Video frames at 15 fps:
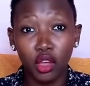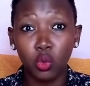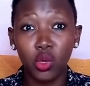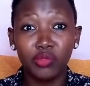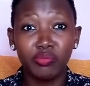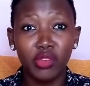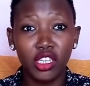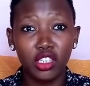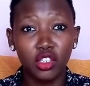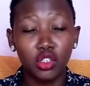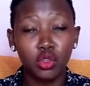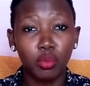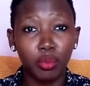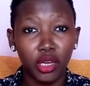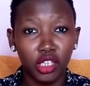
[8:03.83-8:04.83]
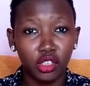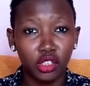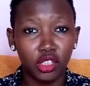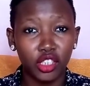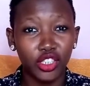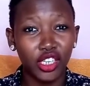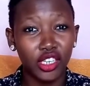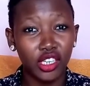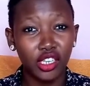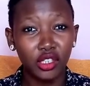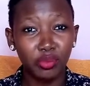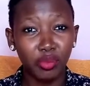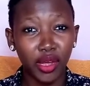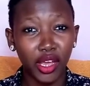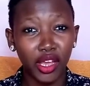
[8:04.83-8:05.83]
what makes you passionate and
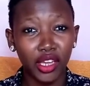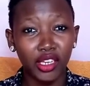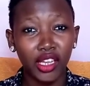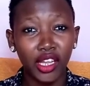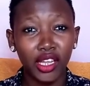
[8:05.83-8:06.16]
inspired